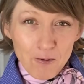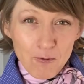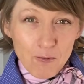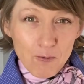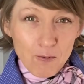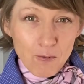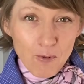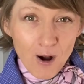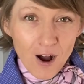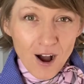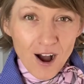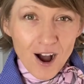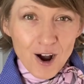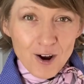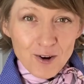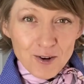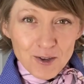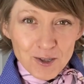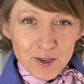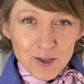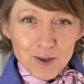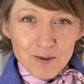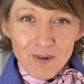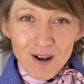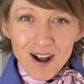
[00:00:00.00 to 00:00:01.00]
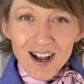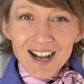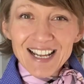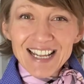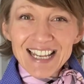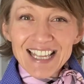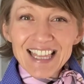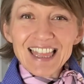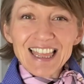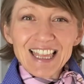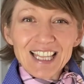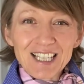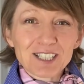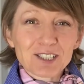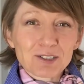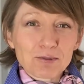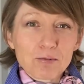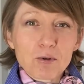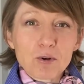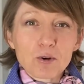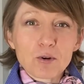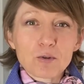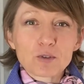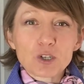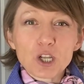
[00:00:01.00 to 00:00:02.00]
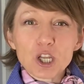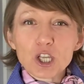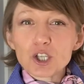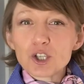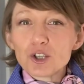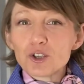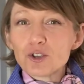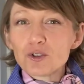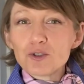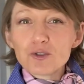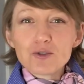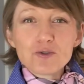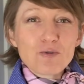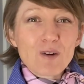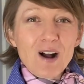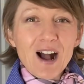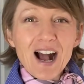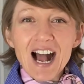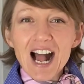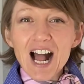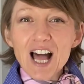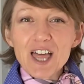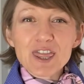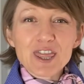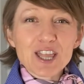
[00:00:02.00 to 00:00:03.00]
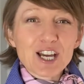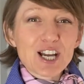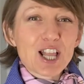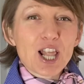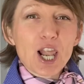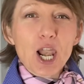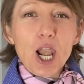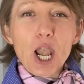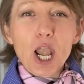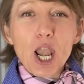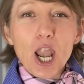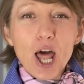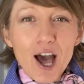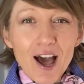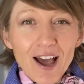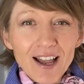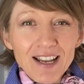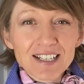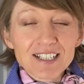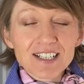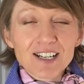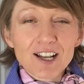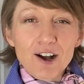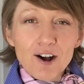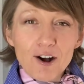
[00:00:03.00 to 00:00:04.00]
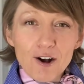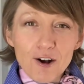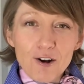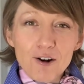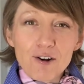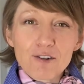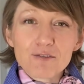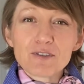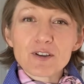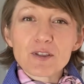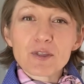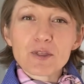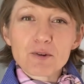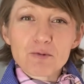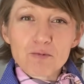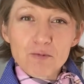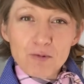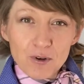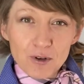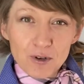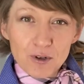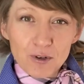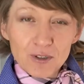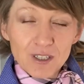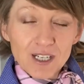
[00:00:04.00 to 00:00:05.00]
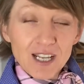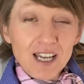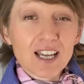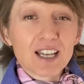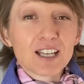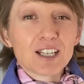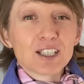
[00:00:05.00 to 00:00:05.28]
while you are in this world, you are the light of the world.